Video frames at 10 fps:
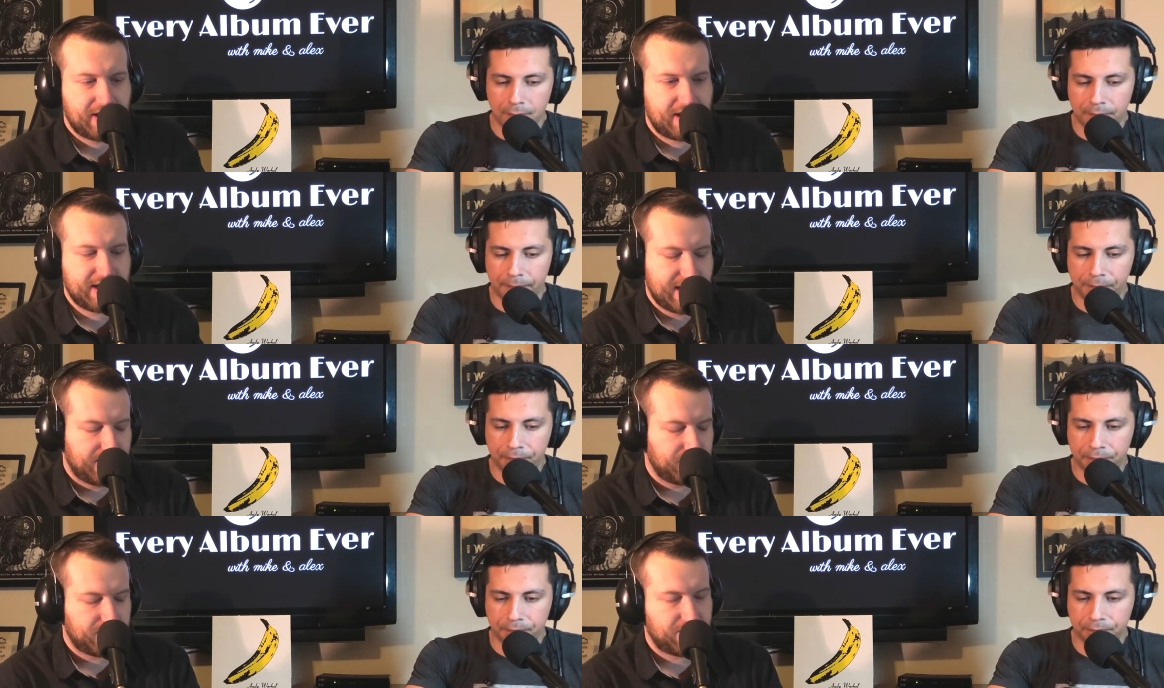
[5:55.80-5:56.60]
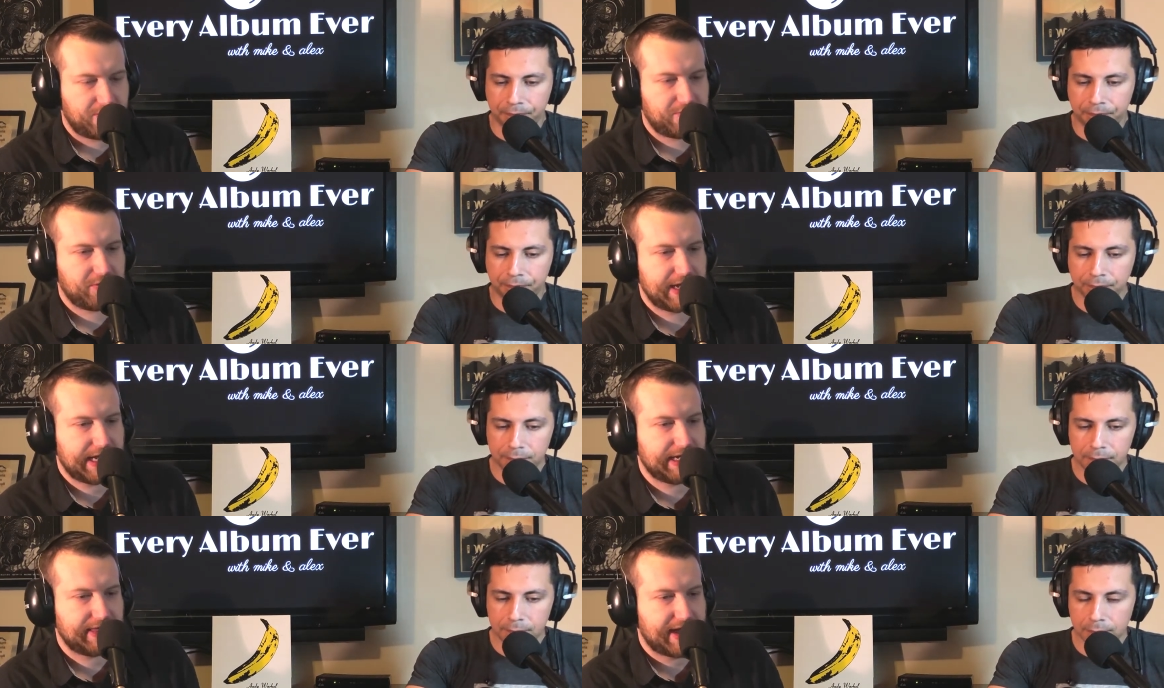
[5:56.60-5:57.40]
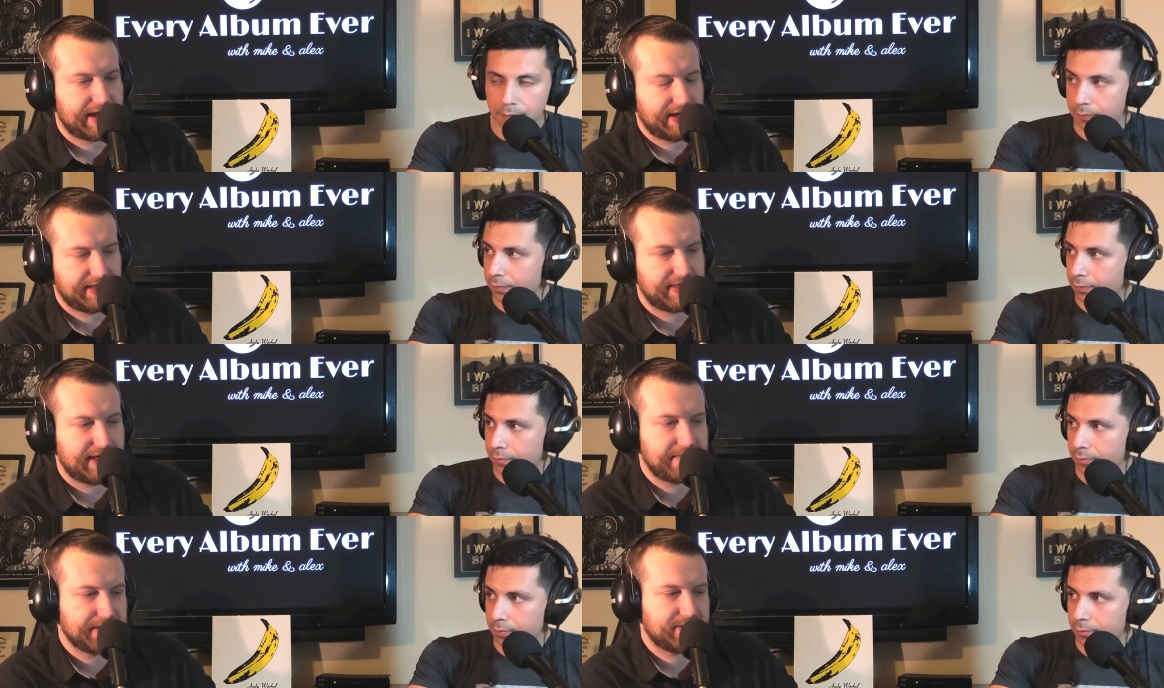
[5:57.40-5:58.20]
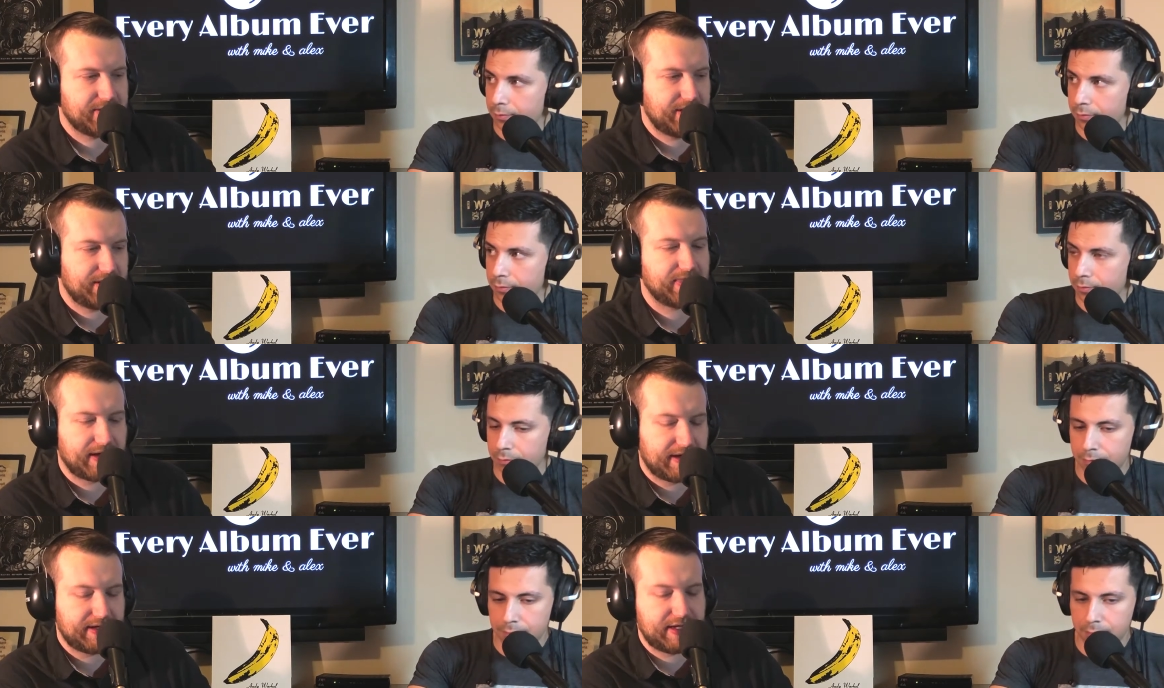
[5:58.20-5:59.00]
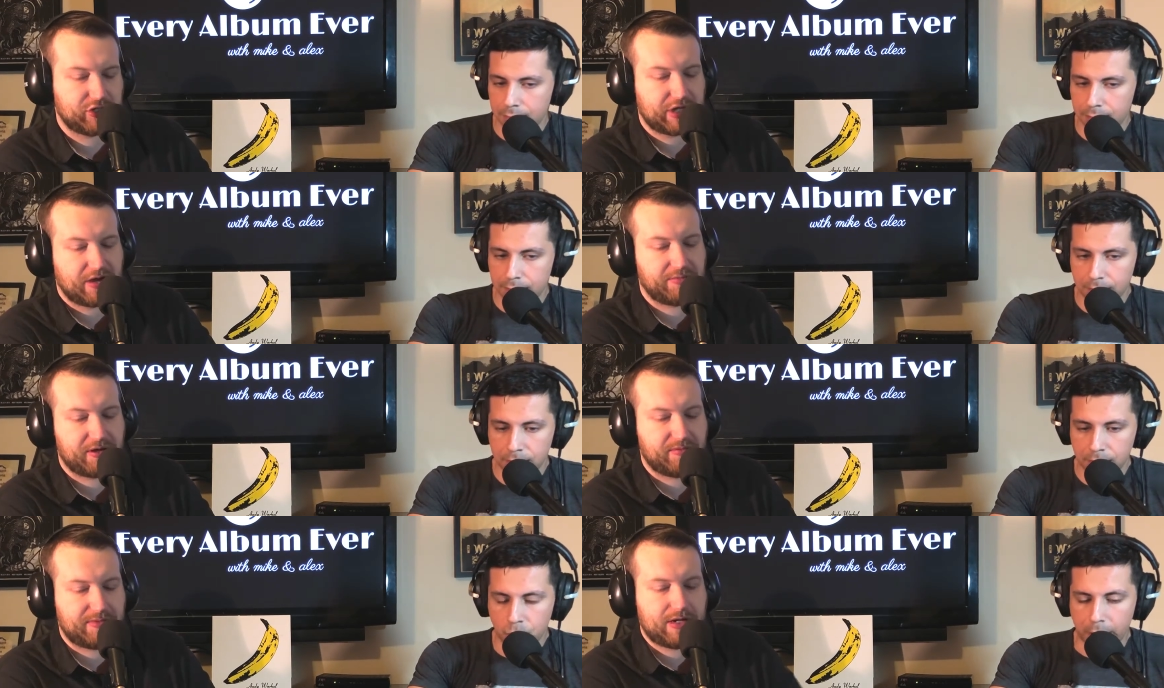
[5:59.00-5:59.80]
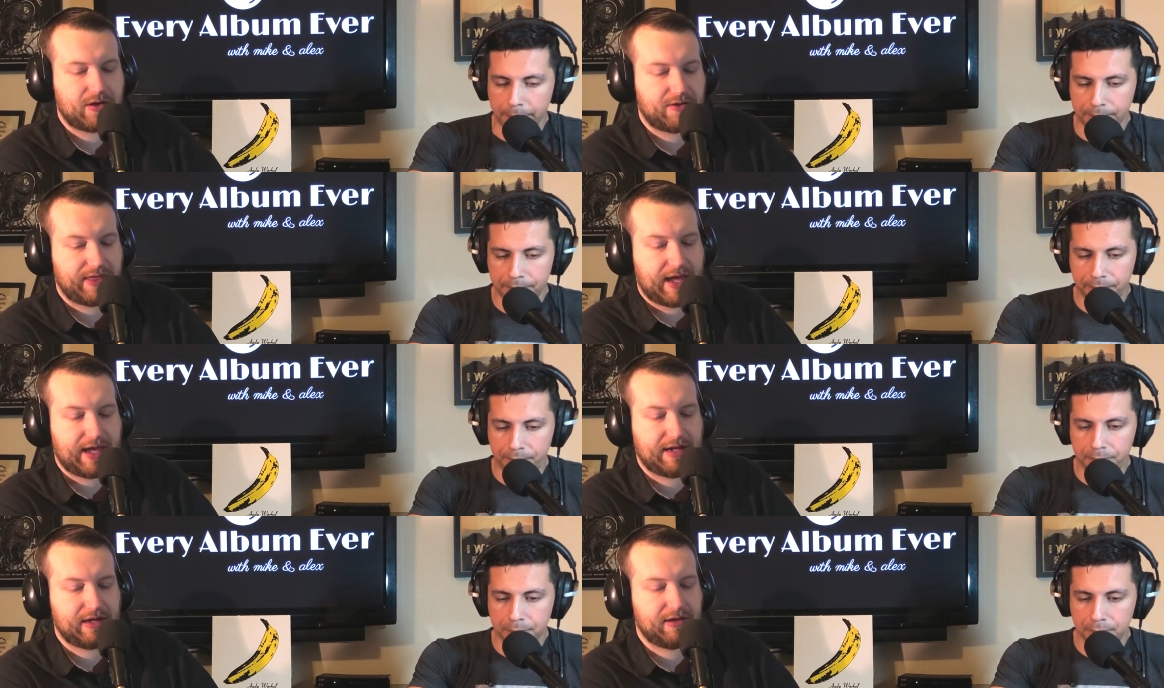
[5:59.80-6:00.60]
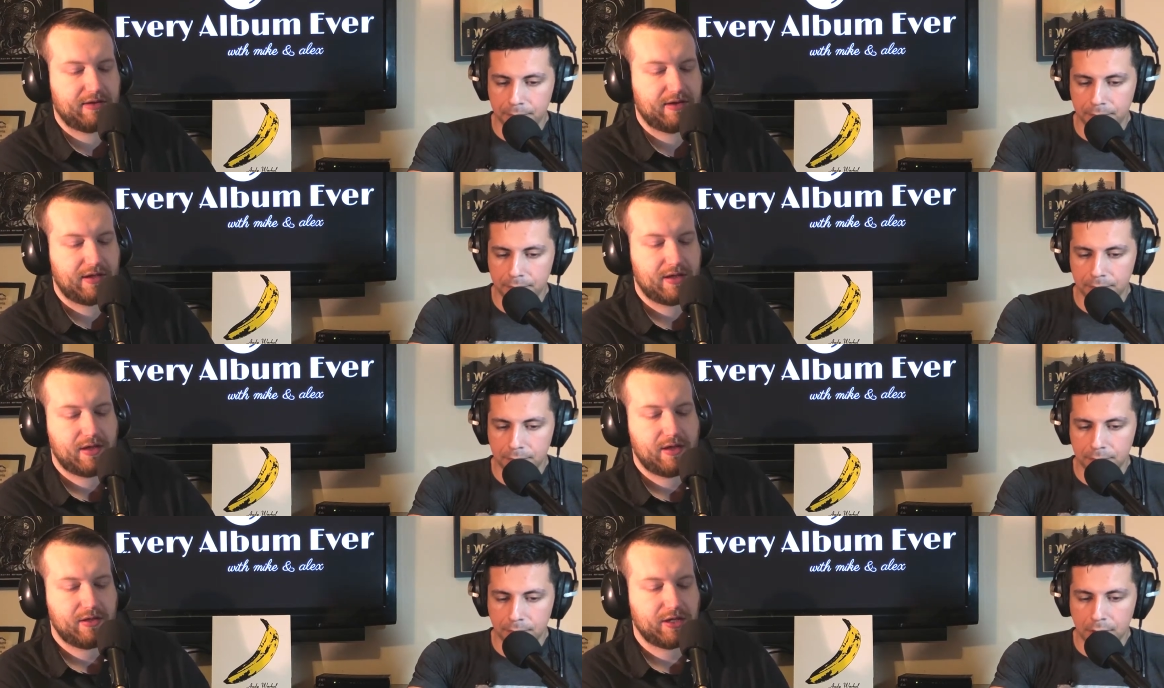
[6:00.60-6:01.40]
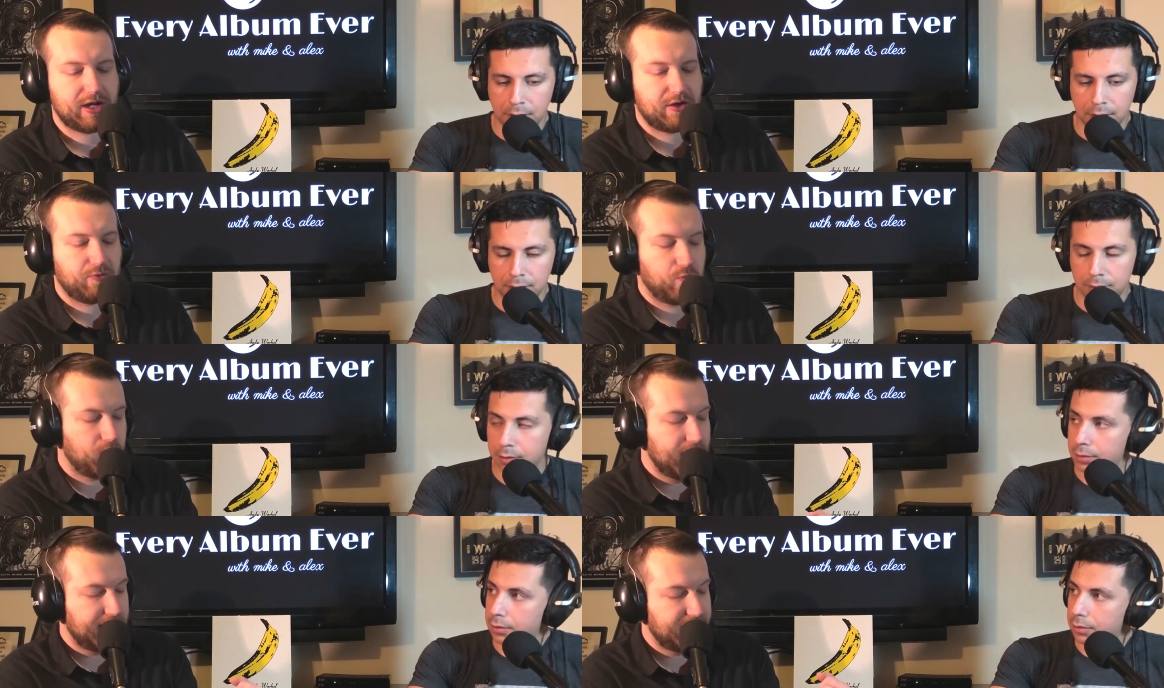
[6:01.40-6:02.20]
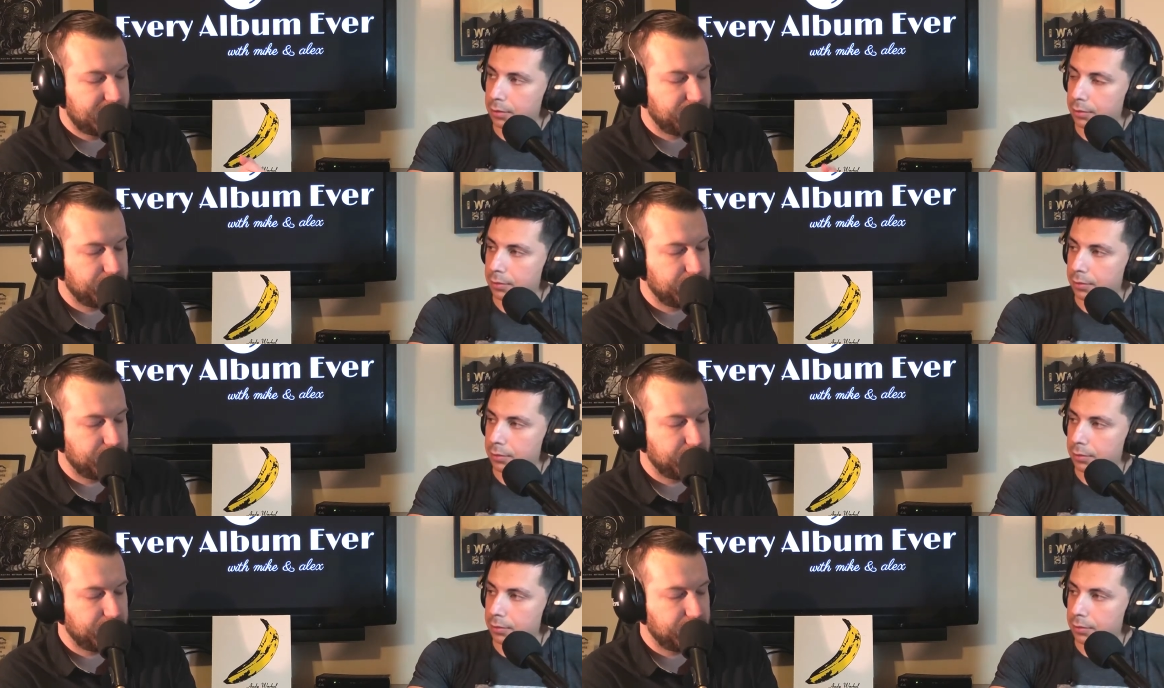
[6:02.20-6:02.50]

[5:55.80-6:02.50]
Speaker 1: and yeah, we'll we'll get into that in the in the each album and right. all that, and you know where